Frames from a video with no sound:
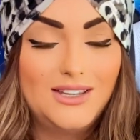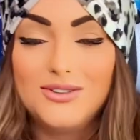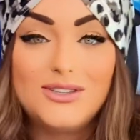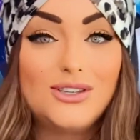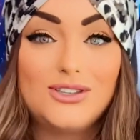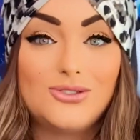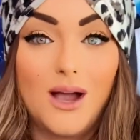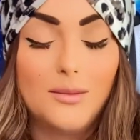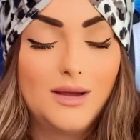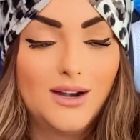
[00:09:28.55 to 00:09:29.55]
you see
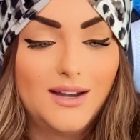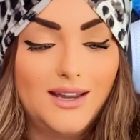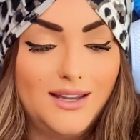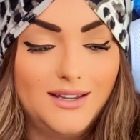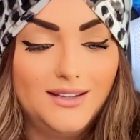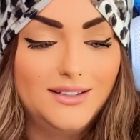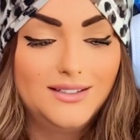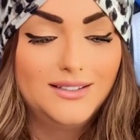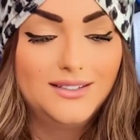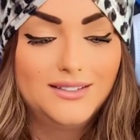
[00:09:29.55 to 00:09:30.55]
strawberry
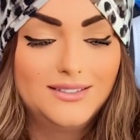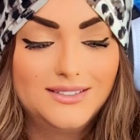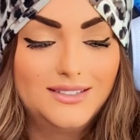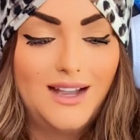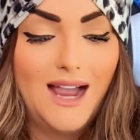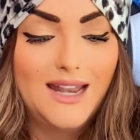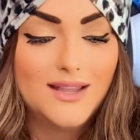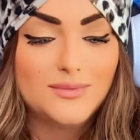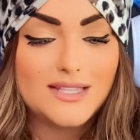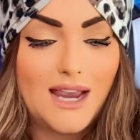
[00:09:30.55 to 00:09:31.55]

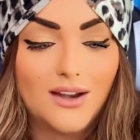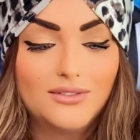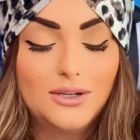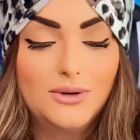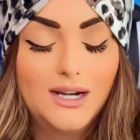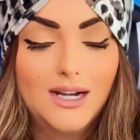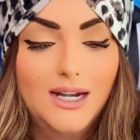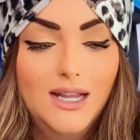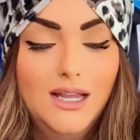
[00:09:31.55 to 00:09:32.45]
items everywhere.